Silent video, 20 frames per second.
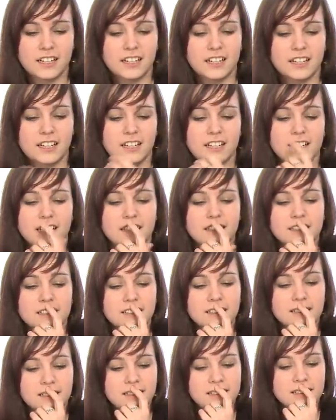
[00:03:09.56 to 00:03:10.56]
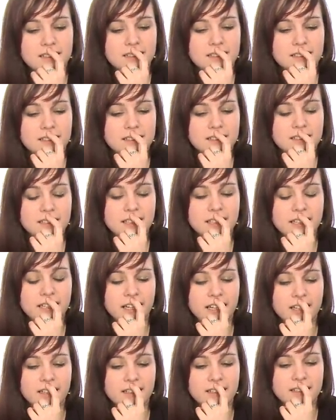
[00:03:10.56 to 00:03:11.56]

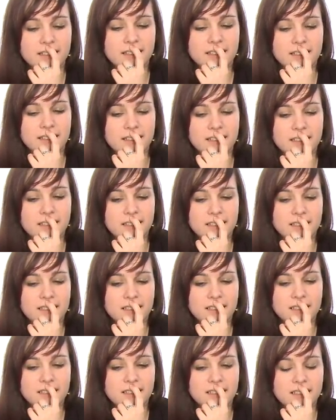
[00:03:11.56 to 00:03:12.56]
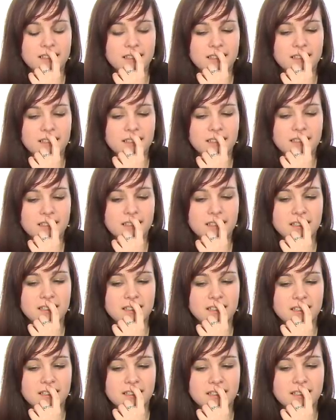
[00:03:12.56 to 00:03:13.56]

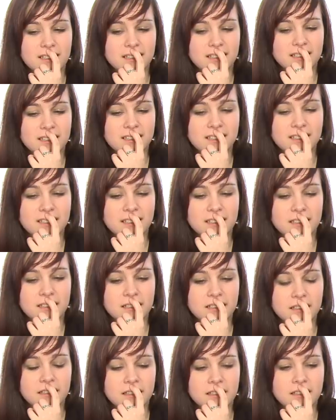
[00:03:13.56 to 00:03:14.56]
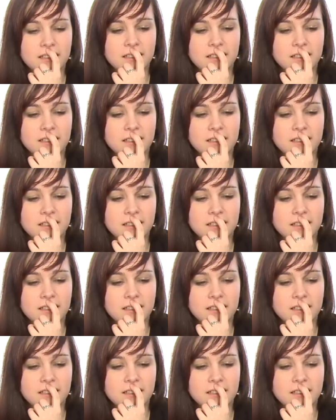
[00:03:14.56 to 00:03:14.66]
[no speech]